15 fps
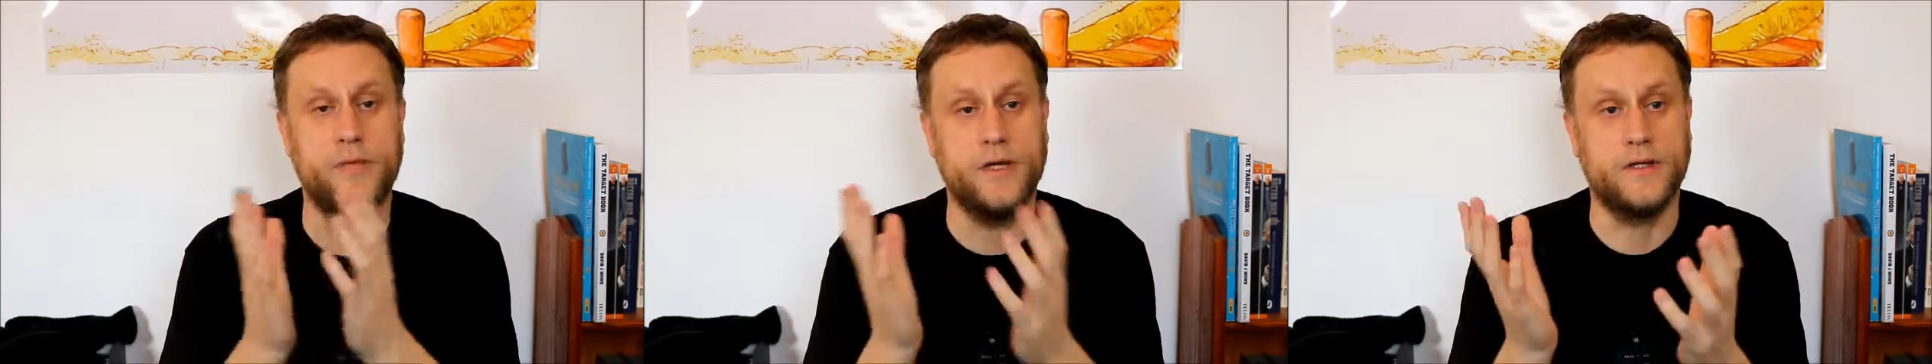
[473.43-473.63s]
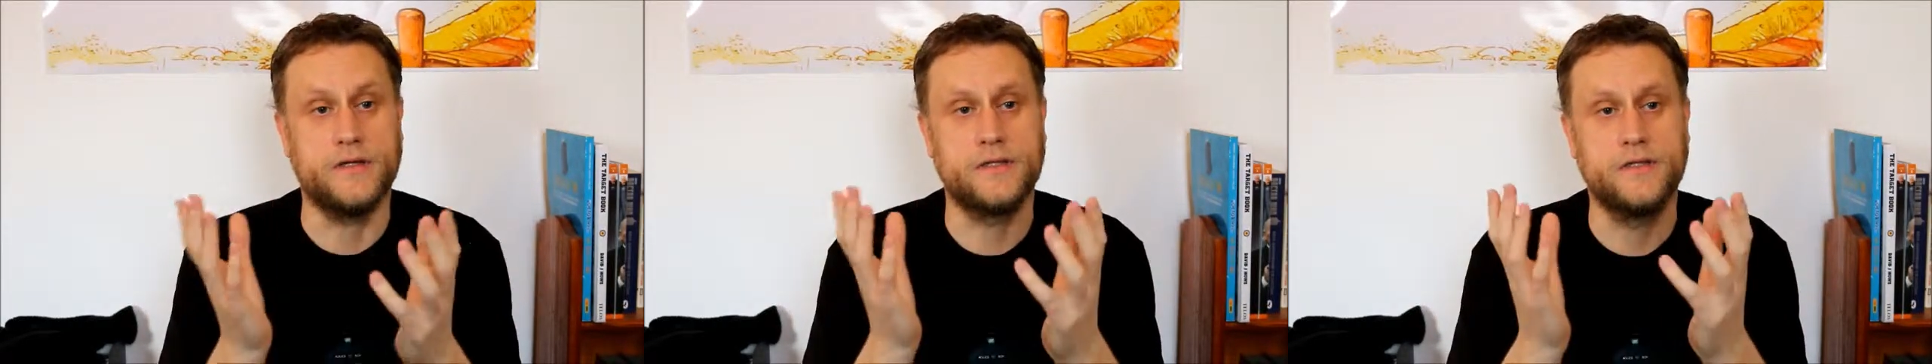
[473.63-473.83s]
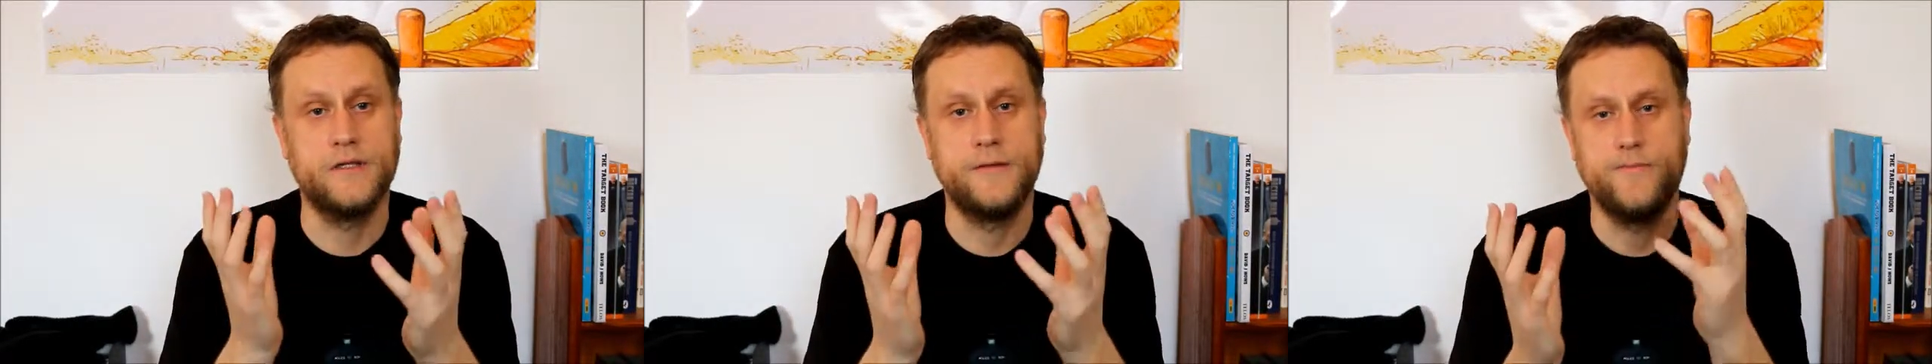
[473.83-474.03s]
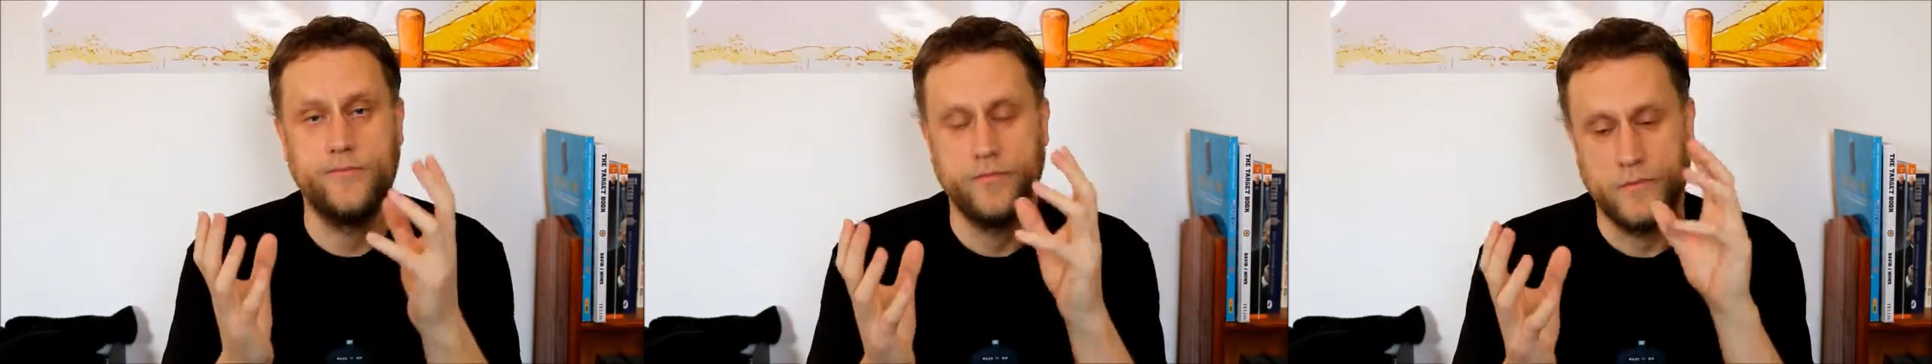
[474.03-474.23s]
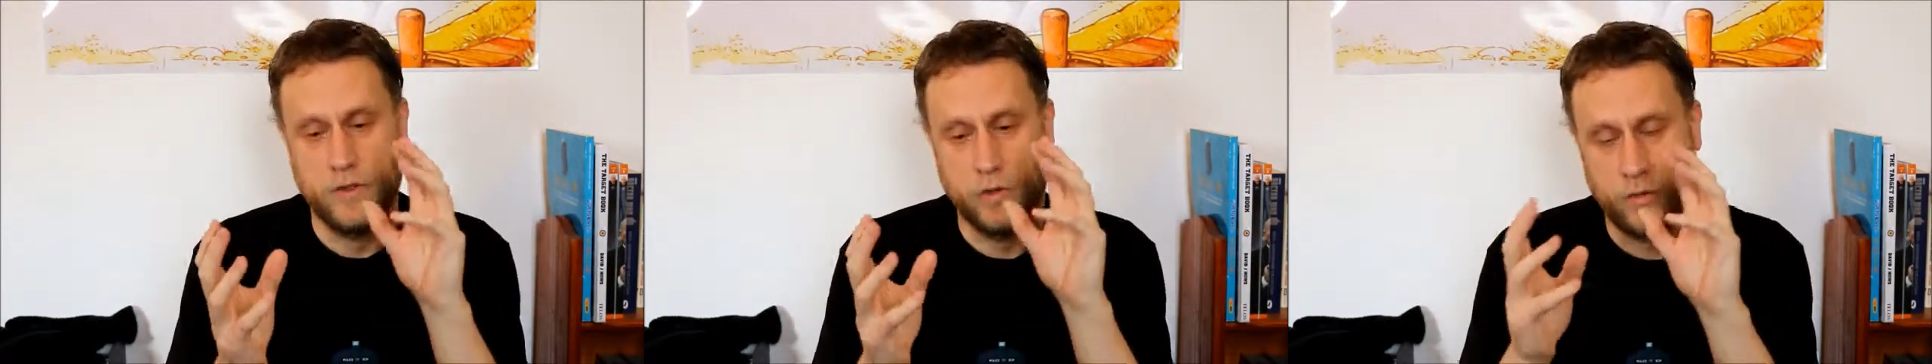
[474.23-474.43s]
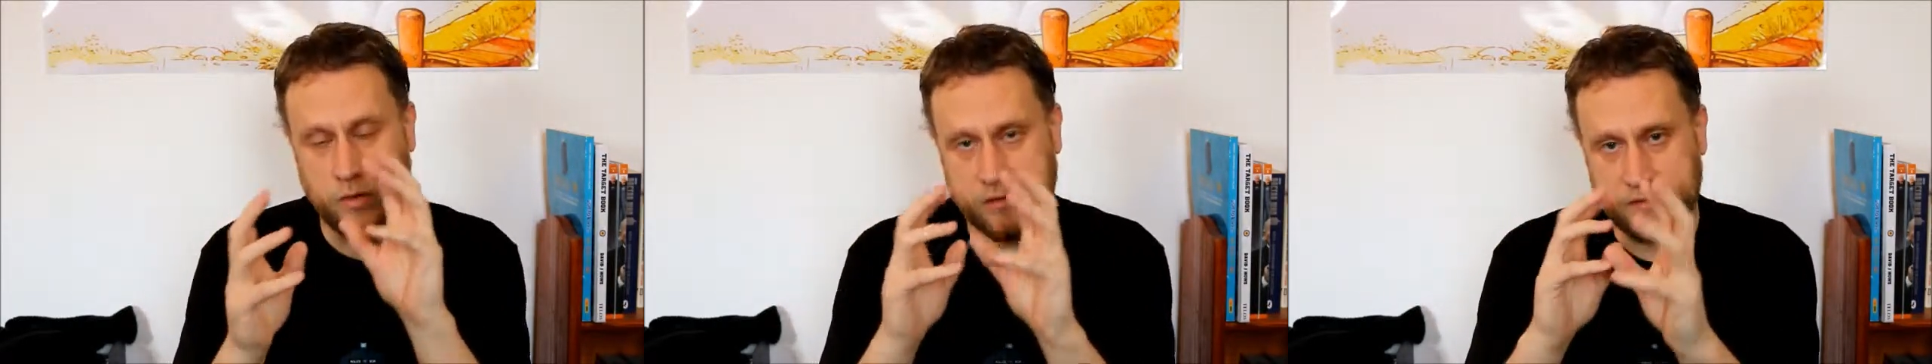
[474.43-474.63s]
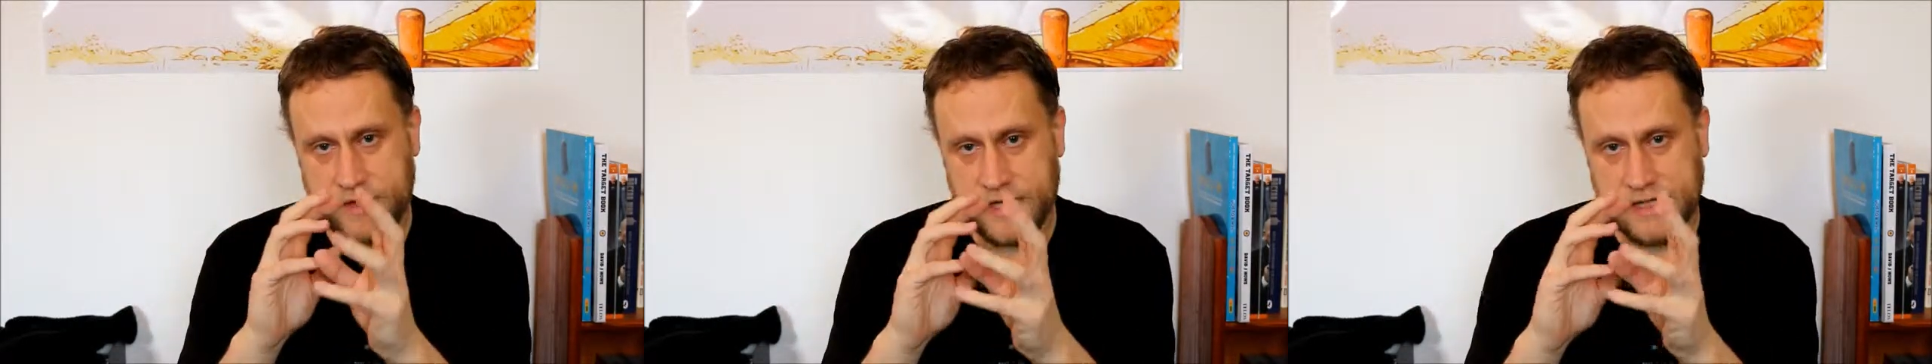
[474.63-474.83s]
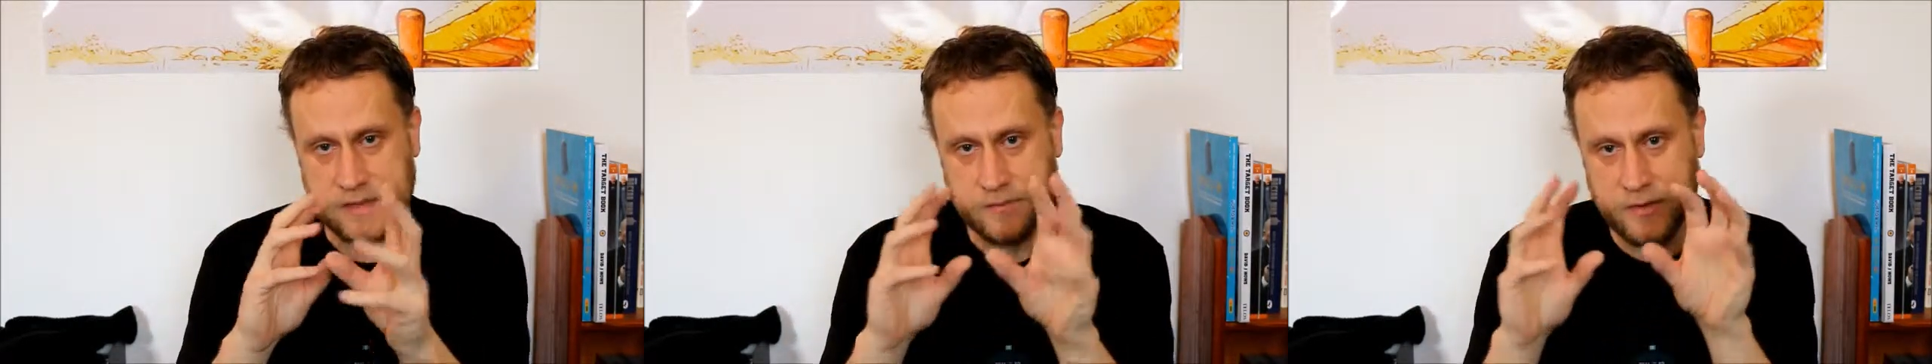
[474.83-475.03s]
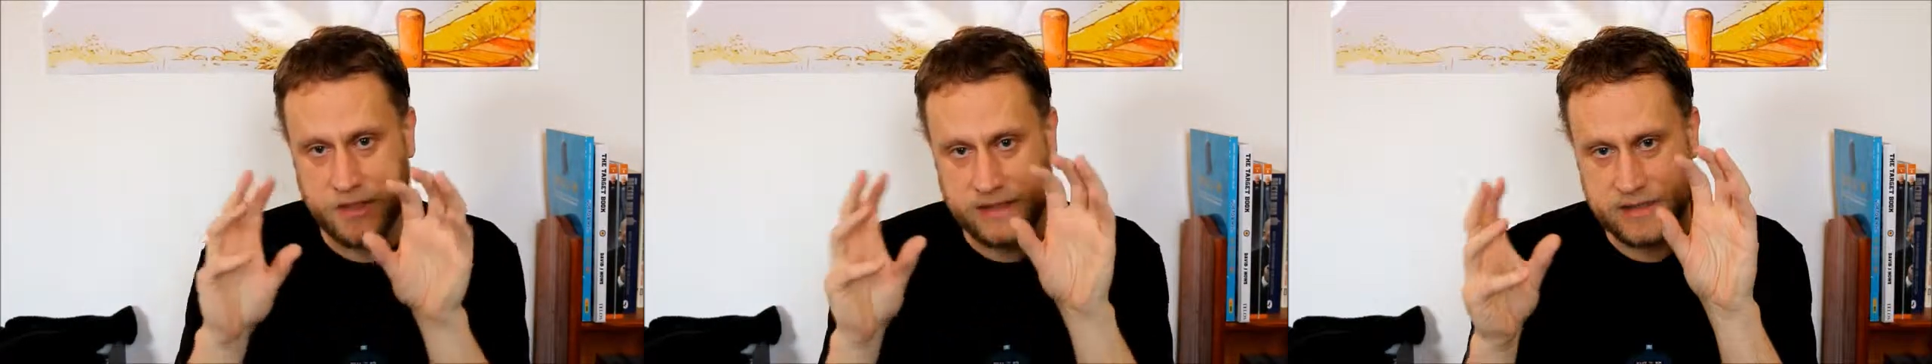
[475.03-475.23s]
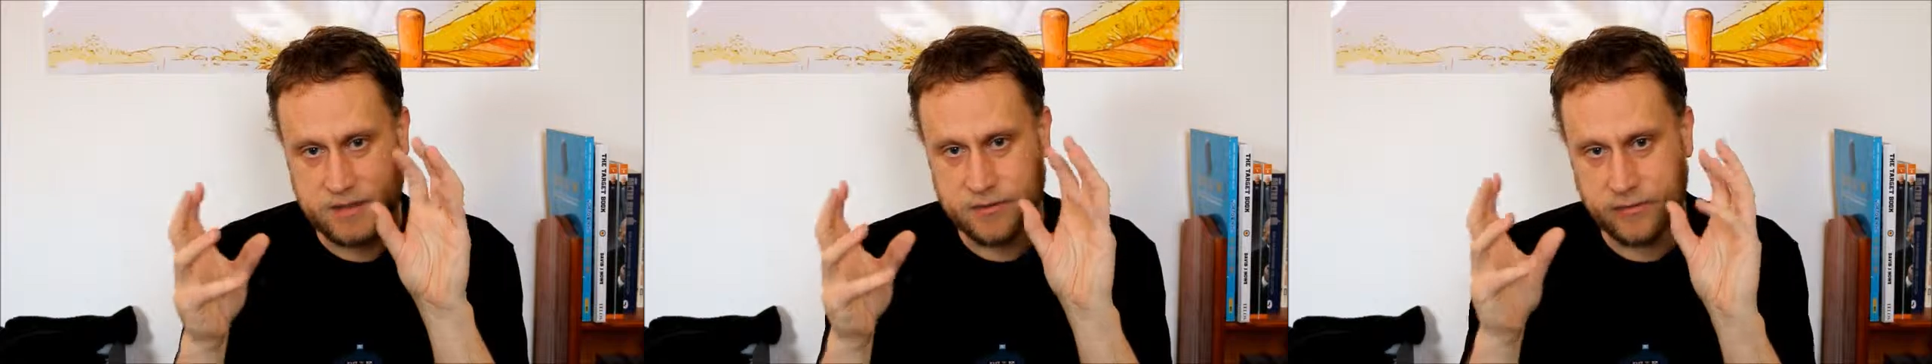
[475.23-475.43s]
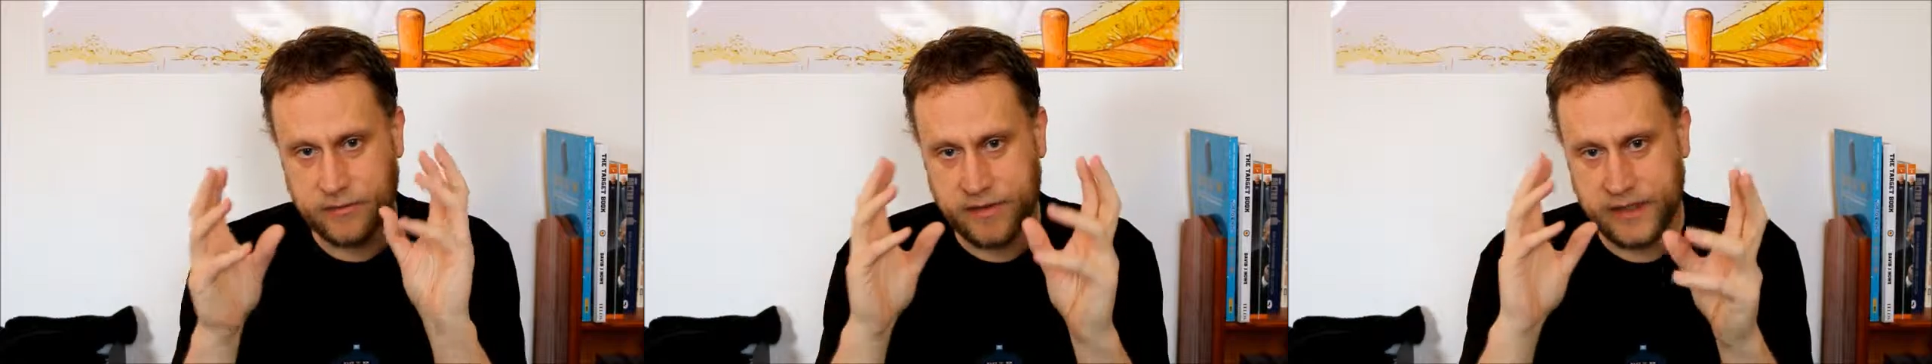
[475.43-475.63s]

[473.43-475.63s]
But all of these political